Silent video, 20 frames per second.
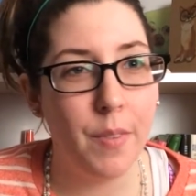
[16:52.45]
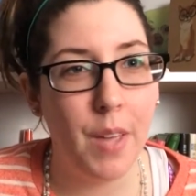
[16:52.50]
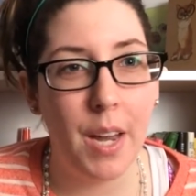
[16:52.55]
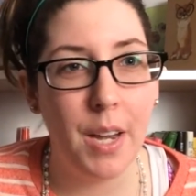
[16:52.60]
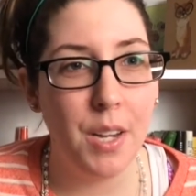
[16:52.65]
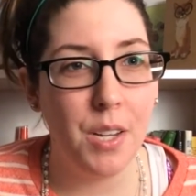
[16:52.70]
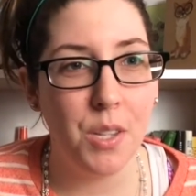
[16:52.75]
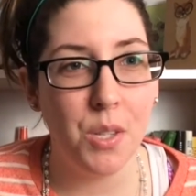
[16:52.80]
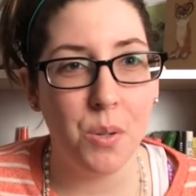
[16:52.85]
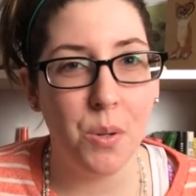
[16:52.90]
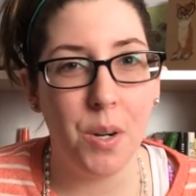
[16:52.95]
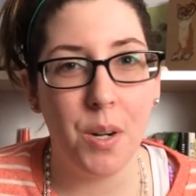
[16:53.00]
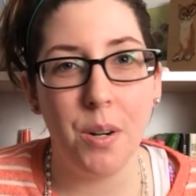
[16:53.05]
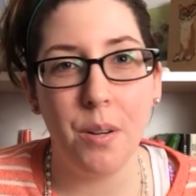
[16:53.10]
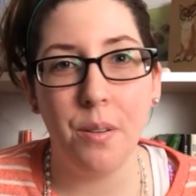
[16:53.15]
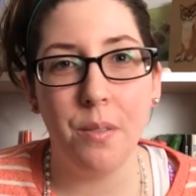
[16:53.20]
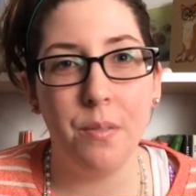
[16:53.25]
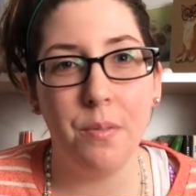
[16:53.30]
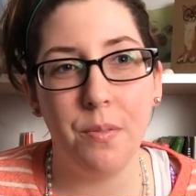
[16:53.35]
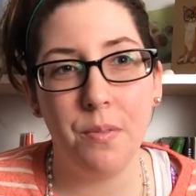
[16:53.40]
any sort
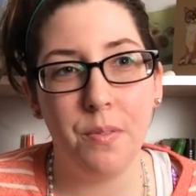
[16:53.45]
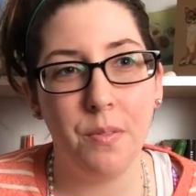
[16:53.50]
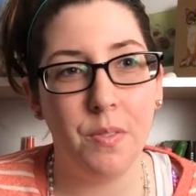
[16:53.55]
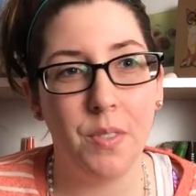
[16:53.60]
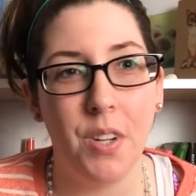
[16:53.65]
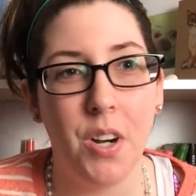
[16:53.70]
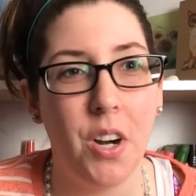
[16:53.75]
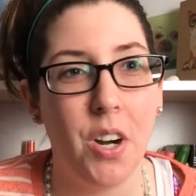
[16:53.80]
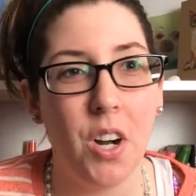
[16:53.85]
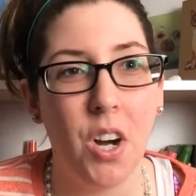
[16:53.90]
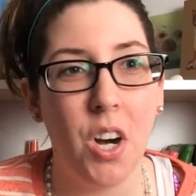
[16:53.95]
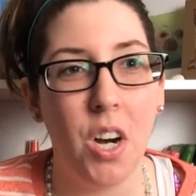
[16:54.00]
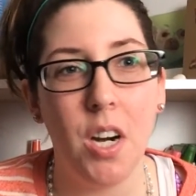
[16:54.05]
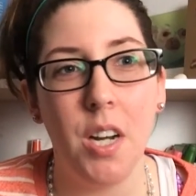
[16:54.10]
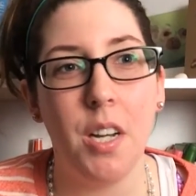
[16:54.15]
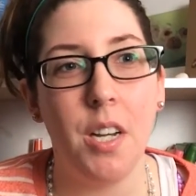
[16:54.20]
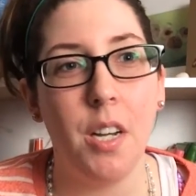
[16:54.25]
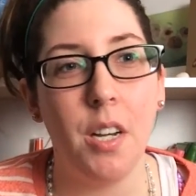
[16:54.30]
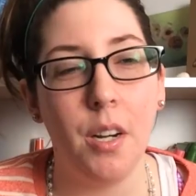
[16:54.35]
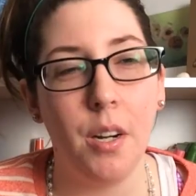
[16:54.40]
of
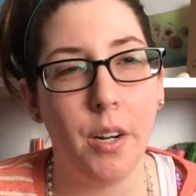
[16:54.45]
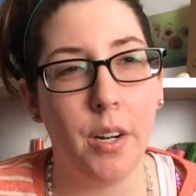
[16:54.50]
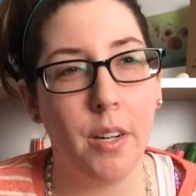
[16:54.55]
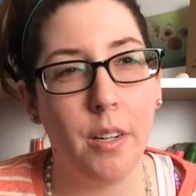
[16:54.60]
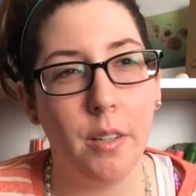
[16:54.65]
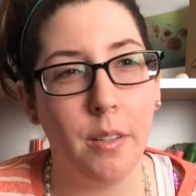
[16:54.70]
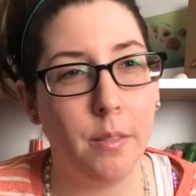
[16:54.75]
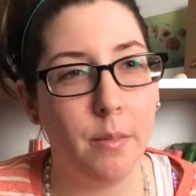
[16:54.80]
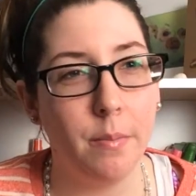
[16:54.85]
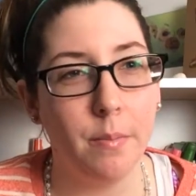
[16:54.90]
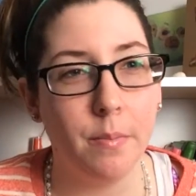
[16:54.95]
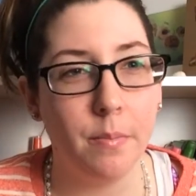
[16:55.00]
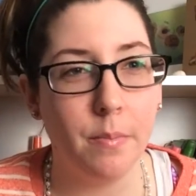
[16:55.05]
narcotic or